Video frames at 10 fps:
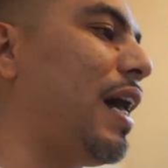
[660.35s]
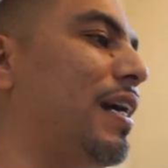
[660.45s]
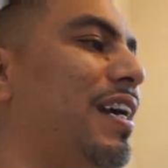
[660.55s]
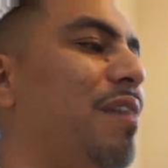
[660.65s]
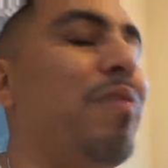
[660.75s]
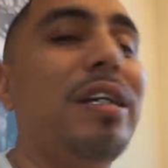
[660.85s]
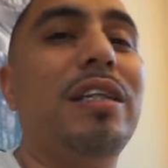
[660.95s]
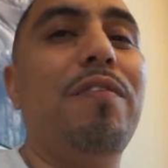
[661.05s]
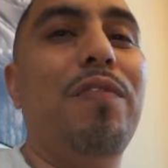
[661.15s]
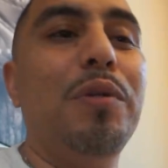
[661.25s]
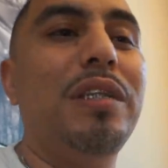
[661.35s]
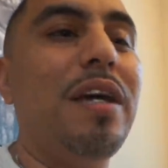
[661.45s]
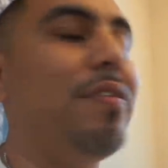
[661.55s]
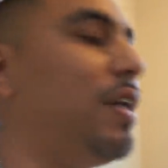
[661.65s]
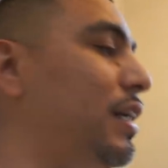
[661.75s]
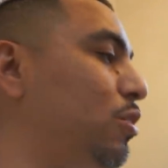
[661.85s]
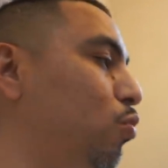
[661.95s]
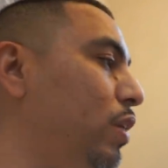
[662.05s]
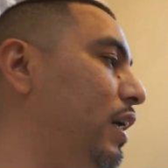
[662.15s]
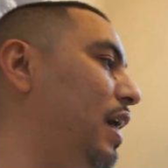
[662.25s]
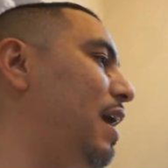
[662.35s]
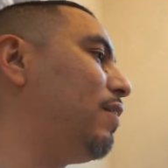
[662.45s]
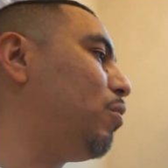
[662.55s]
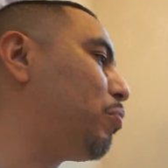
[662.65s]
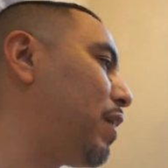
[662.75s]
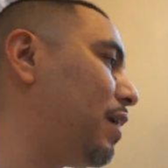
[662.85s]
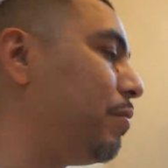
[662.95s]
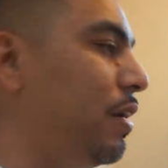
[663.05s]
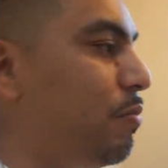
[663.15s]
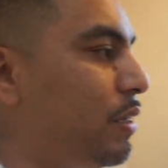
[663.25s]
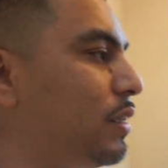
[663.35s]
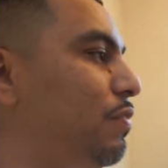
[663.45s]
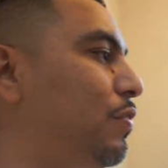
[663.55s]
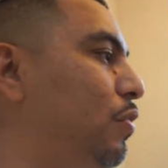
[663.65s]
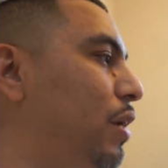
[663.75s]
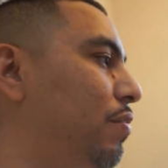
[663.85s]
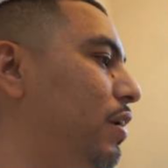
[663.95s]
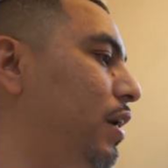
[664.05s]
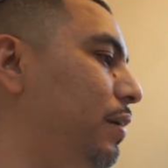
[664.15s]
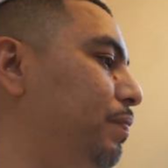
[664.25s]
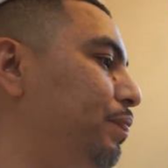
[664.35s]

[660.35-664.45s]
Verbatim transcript: I can eat Mexican food 7 days a week. I have no problem eating Mexican food every day.